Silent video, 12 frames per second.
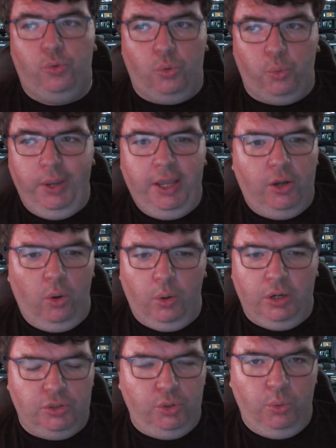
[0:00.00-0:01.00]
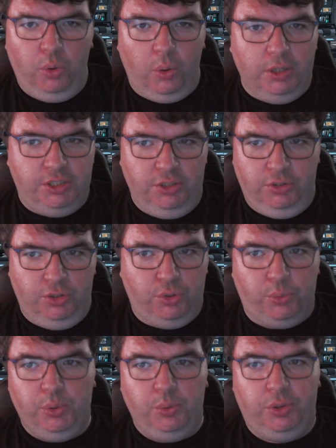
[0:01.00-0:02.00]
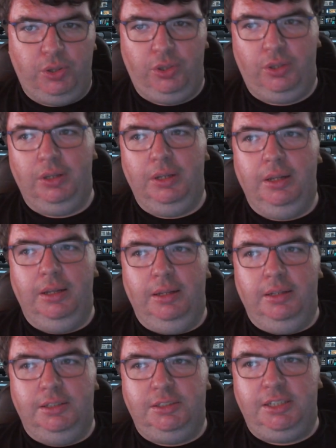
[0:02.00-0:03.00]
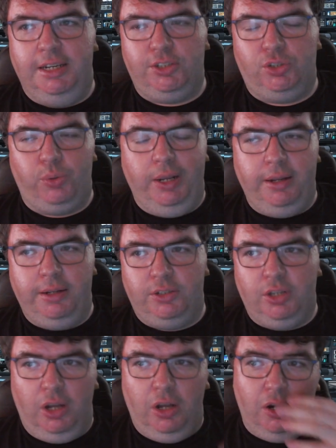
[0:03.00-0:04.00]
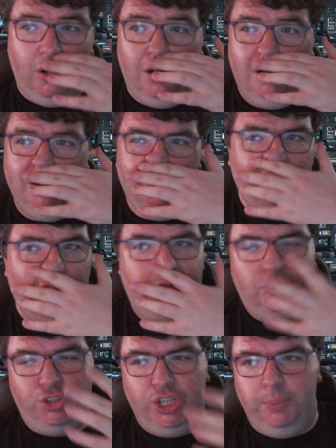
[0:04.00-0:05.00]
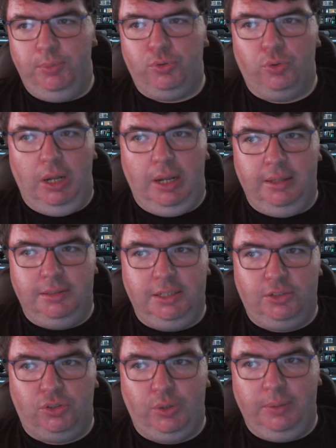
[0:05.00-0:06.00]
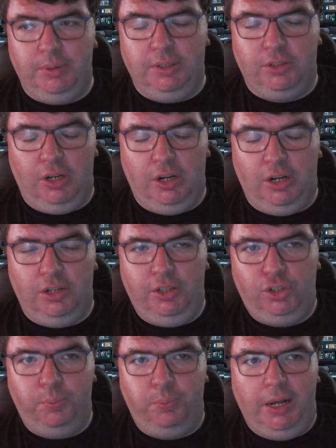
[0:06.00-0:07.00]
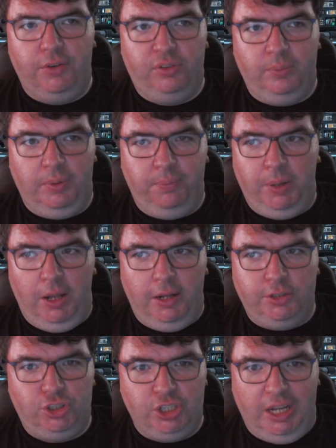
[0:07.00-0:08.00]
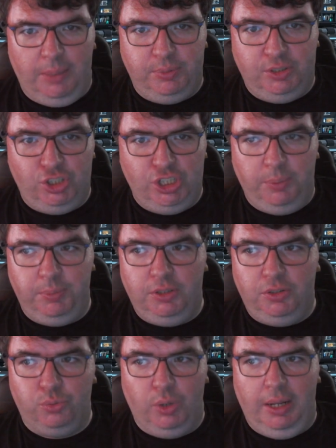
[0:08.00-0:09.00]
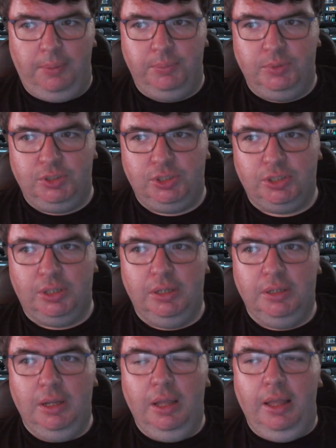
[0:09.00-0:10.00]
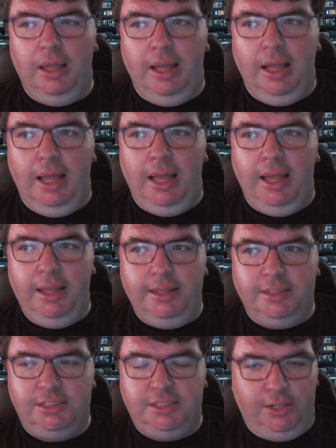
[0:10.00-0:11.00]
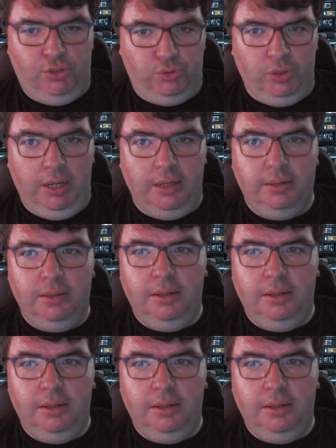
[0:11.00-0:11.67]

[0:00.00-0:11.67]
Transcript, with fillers: three chord, two chords and the truth, six string guitar, cheap drum, six string guitar that you bought from a pawn shop, cheap drums, uh, etc.